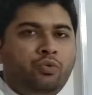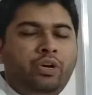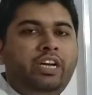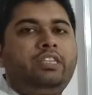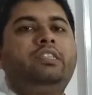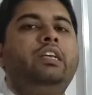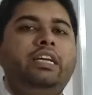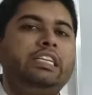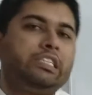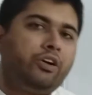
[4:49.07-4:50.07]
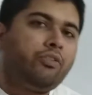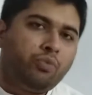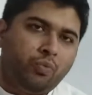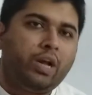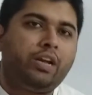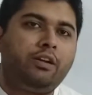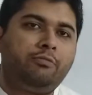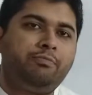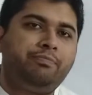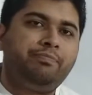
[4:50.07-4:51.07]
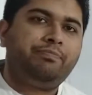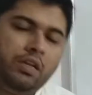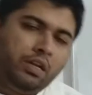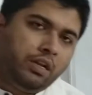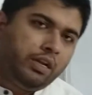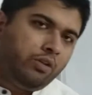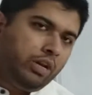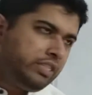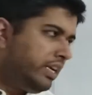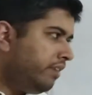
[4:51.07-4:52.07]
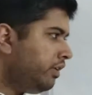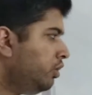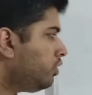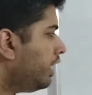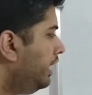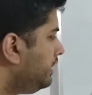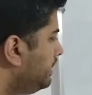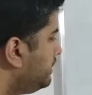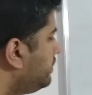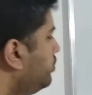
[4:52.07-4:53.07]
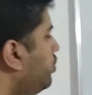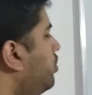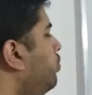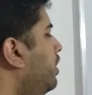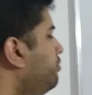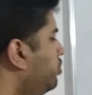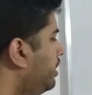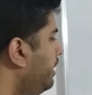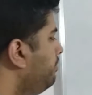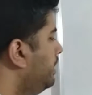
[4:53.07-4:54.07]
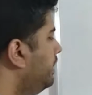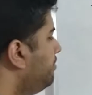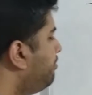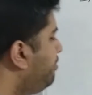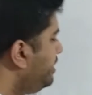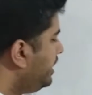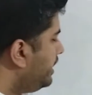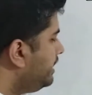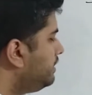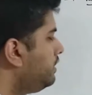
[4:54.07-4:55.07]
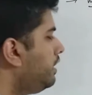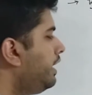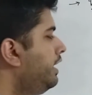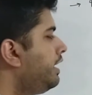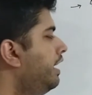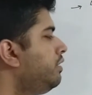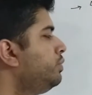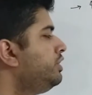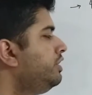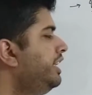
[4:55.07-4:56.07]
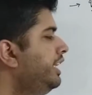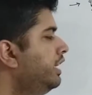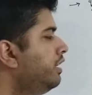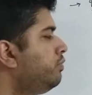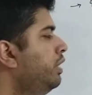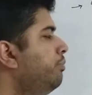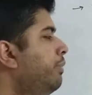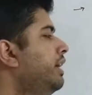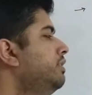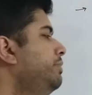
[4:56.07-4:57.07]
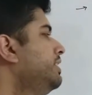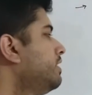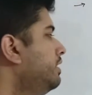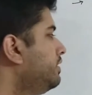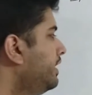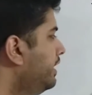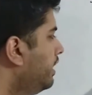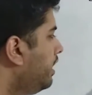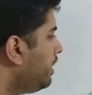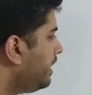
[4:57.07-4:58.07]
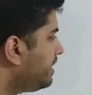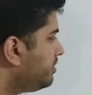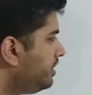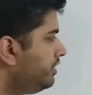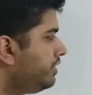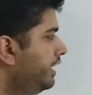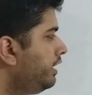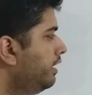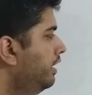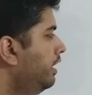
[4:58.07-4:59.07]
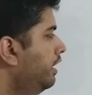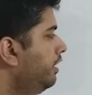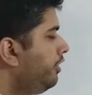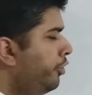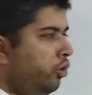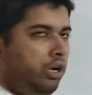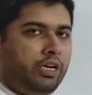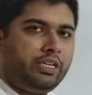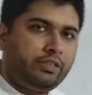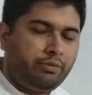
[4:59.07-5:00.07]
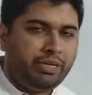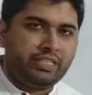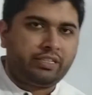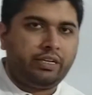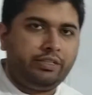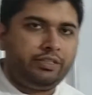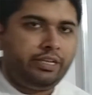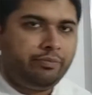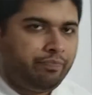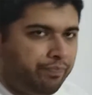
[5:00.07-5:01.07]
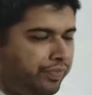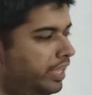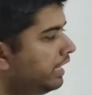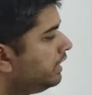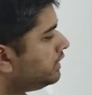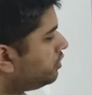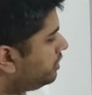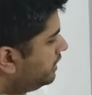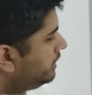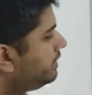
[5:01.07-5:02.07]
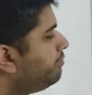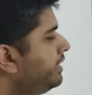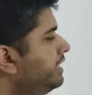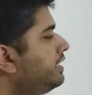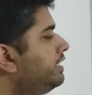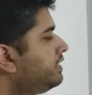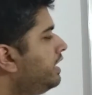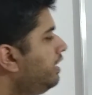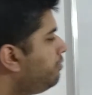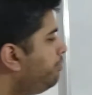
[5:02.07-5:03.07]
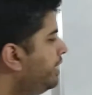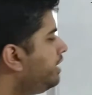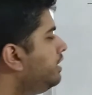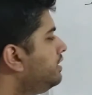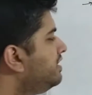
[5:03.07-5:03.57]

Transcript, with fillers: two rates instead of one. Now let's have a look at this note one more time. Bid is the rate at which dealer will buy the base currency. In our exchange rate, dollar is the base currency so this simply says that bid